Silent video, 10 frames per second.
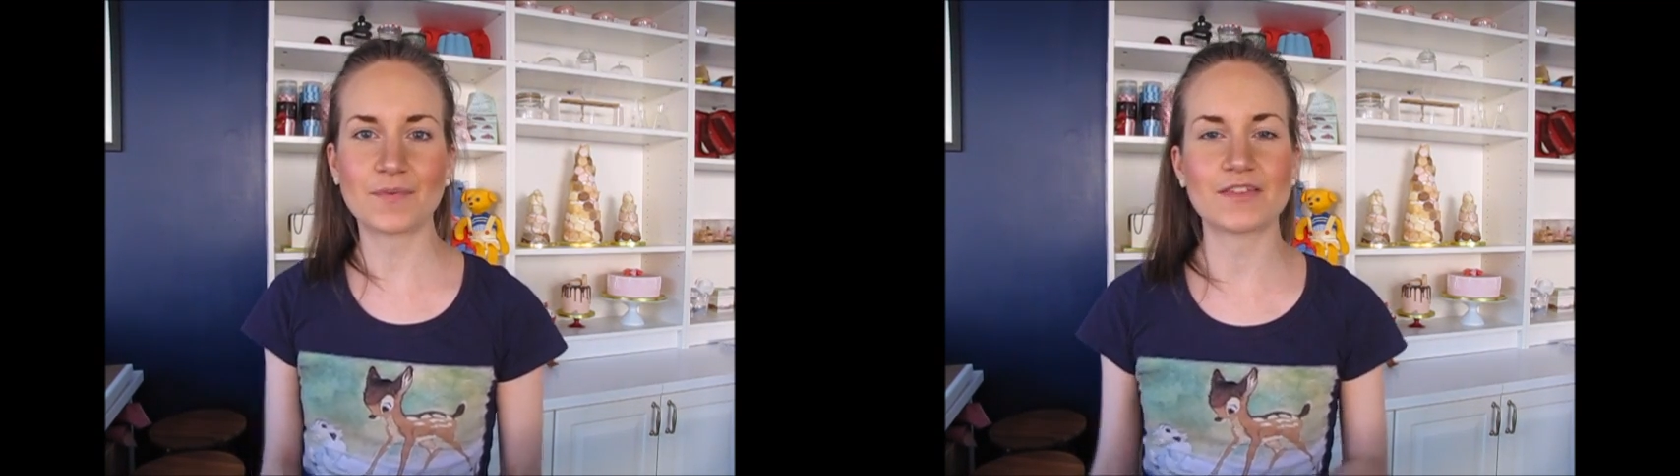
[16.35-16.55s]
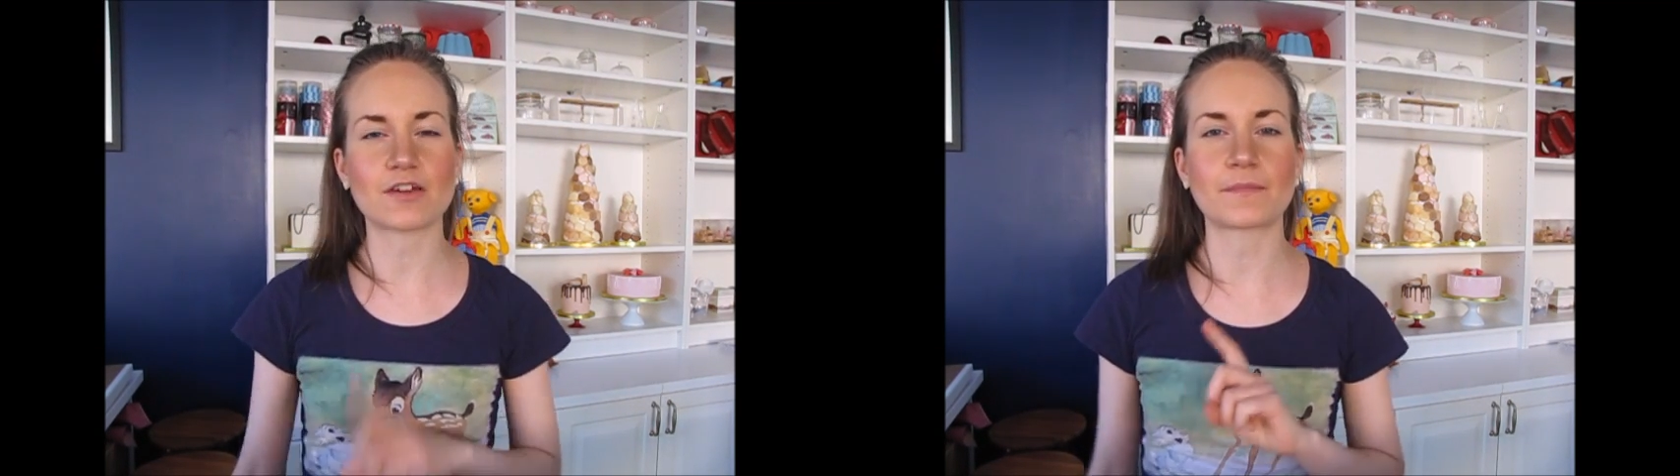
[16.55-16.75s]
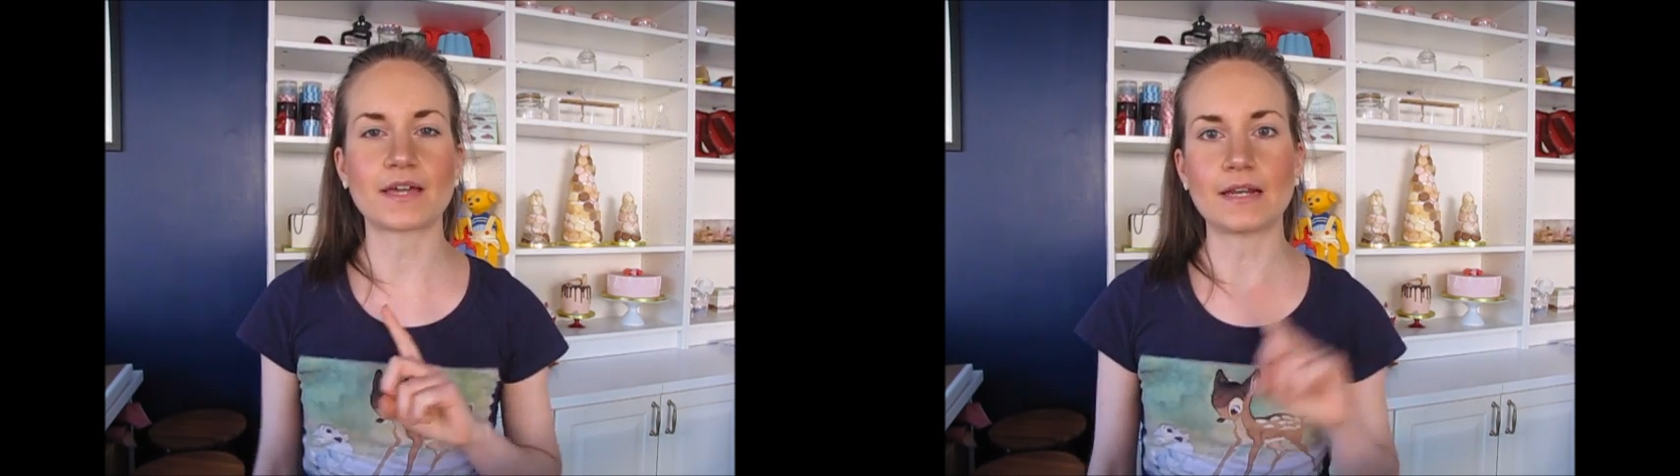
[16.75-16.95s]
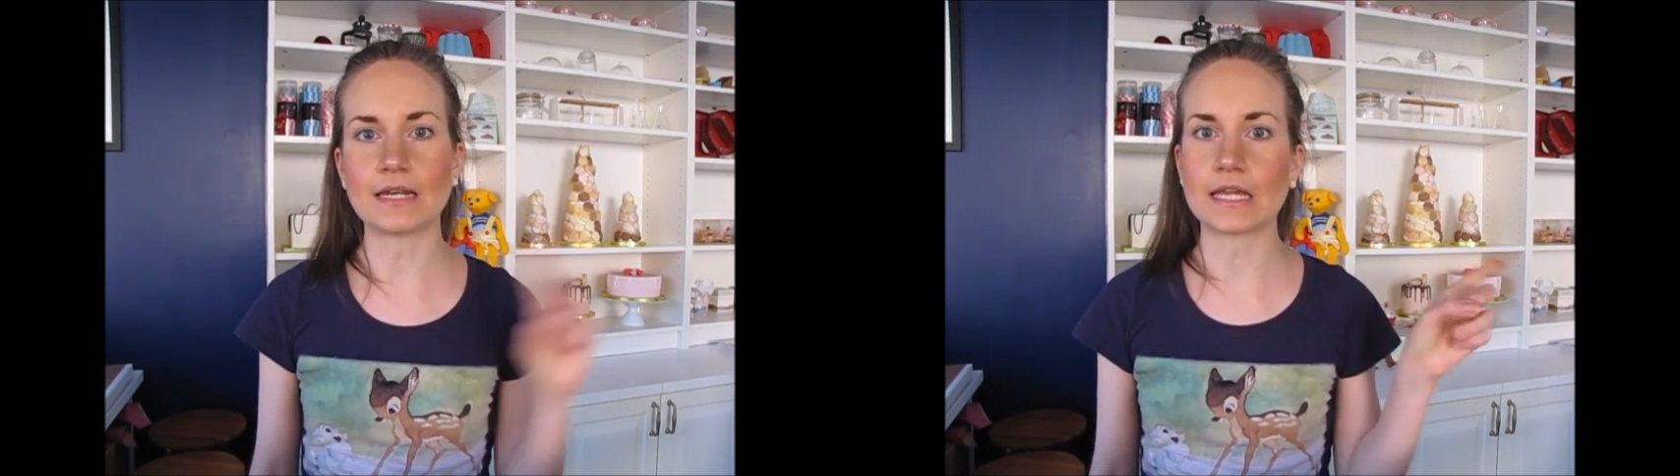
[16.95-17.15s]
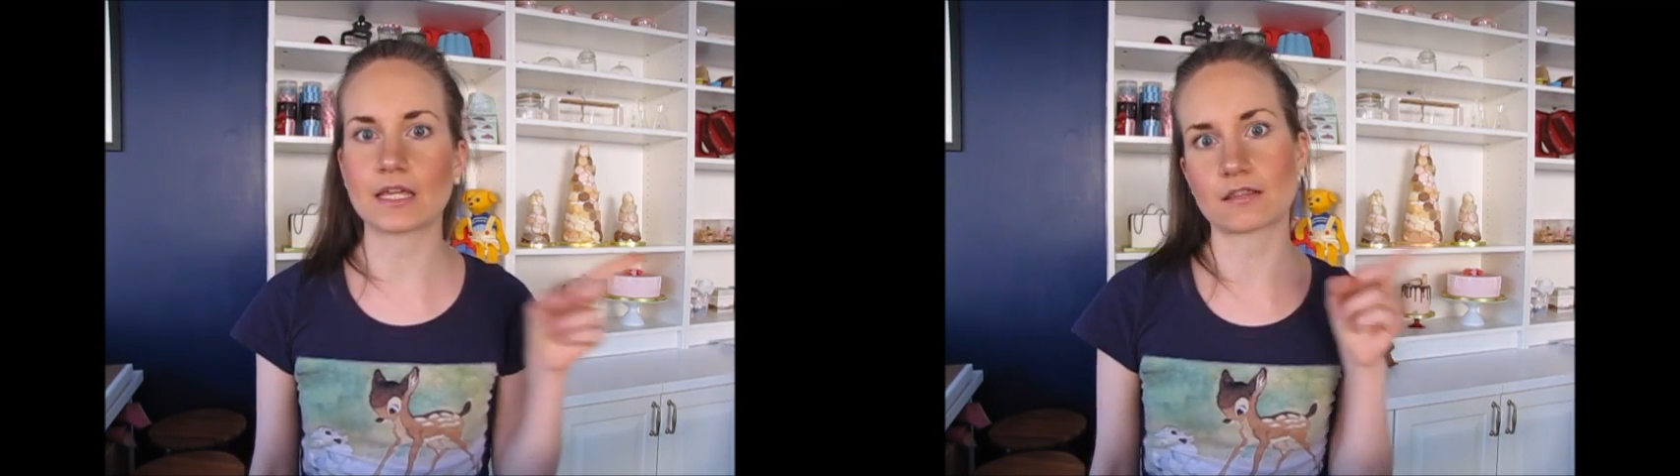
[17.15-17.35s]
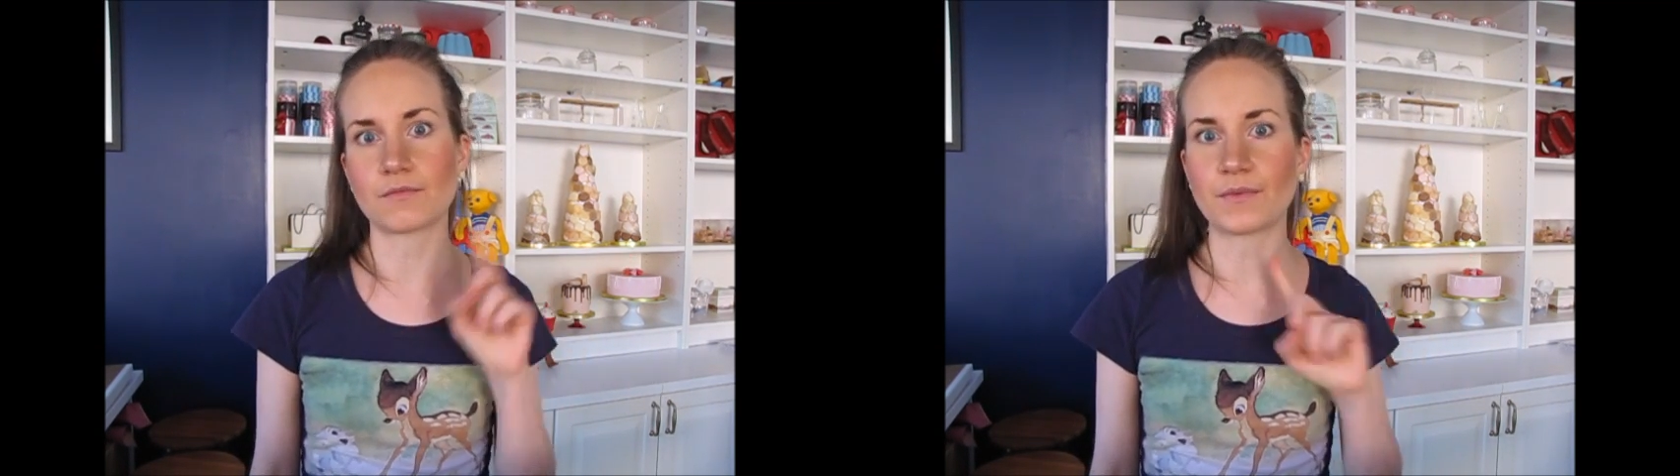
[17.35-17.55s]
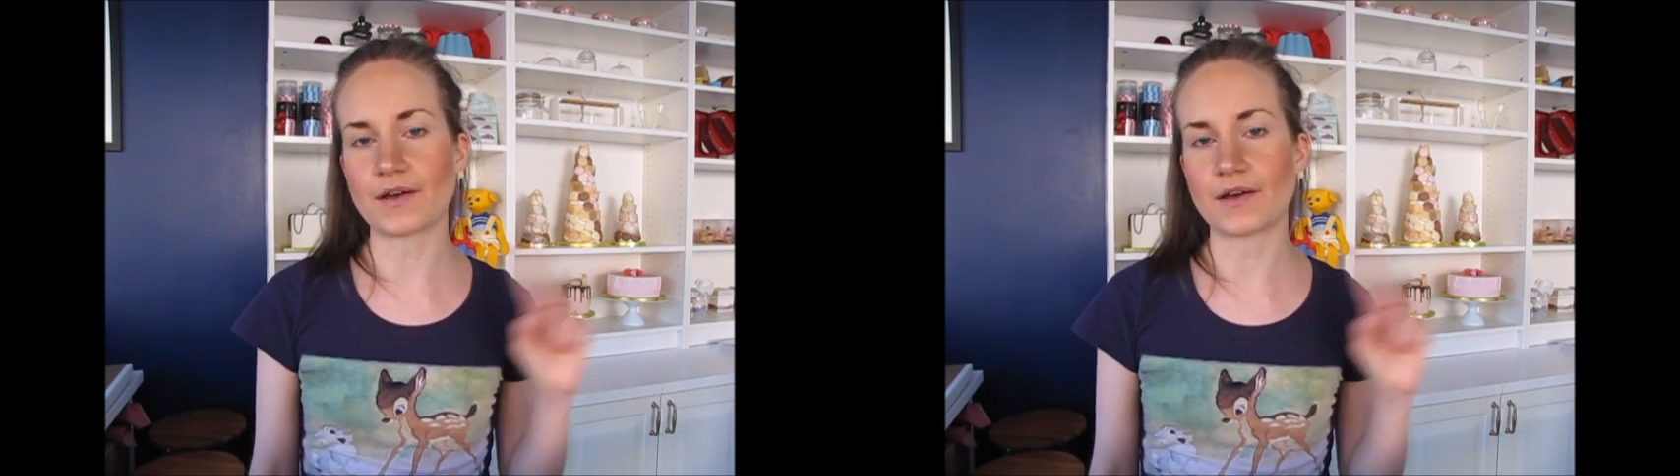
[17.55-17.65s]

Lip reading: which I'm going to link somewhere